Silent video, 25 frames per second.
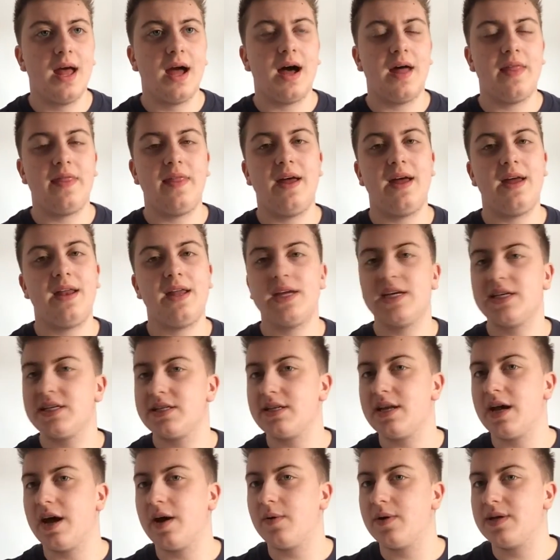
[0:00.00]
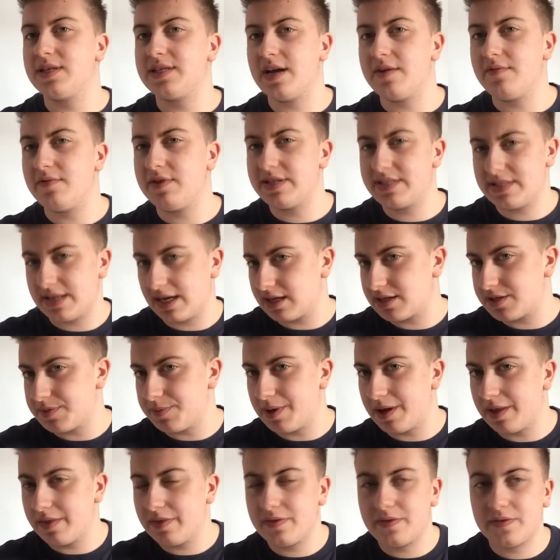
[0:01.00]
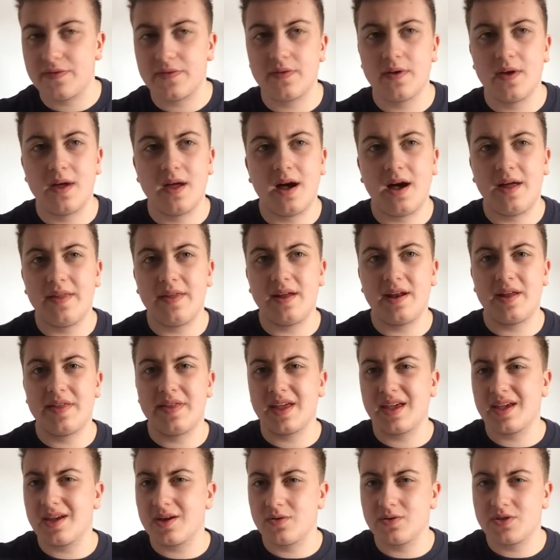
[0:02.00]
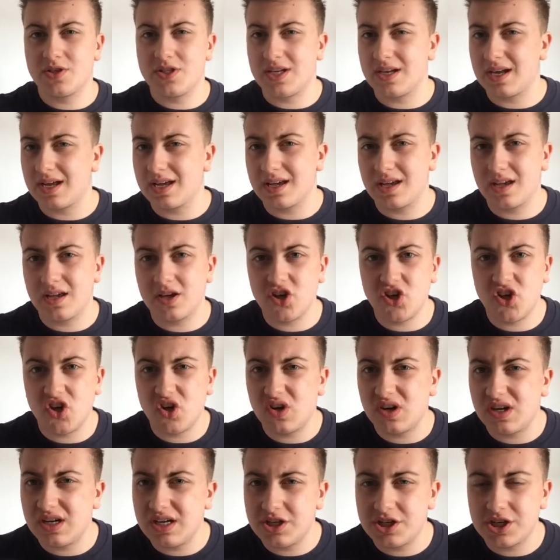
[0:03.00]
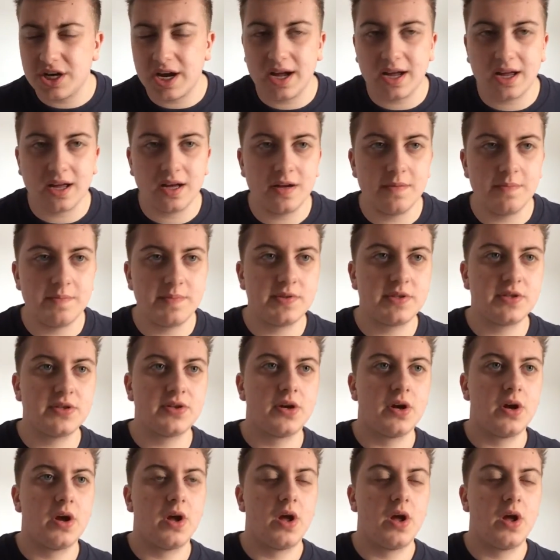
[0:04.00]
and then it's every 6 months, and then I think it goes to like yearly checkups.